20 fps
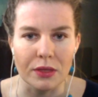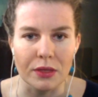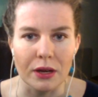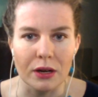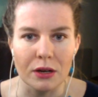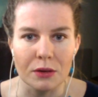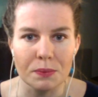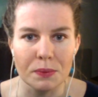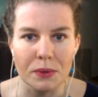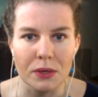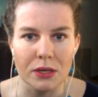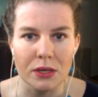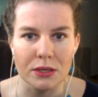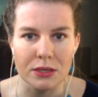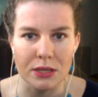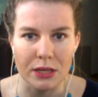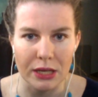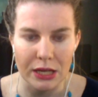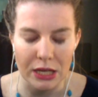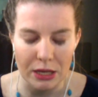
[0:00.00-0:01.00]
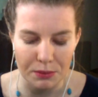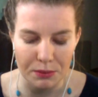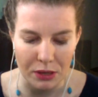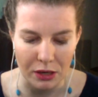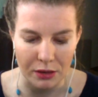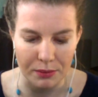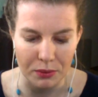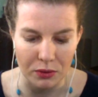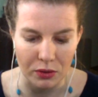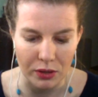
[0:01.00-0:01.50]
therapies and keep
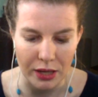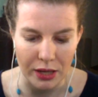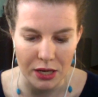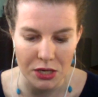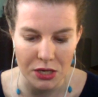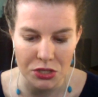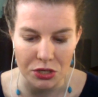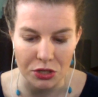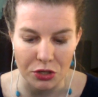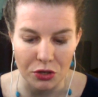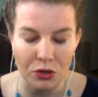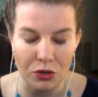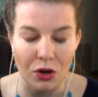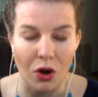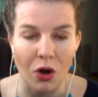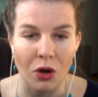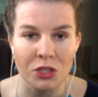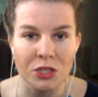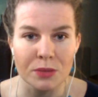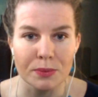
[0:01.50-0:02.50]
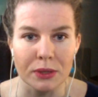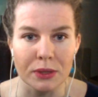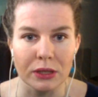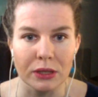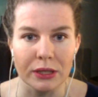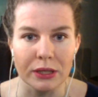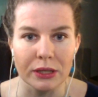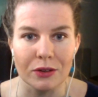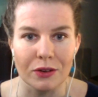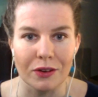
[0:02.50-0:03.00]
that communication, you're
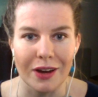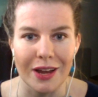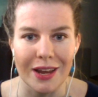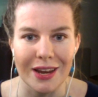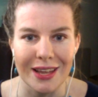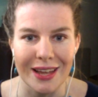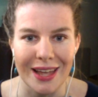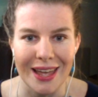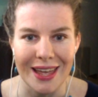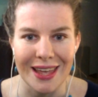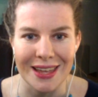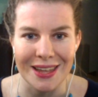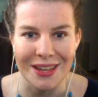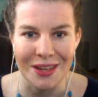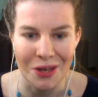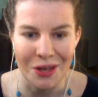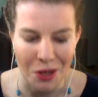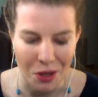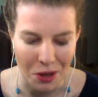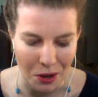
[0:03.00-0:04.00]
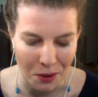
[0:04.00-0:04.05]
ultimately creating a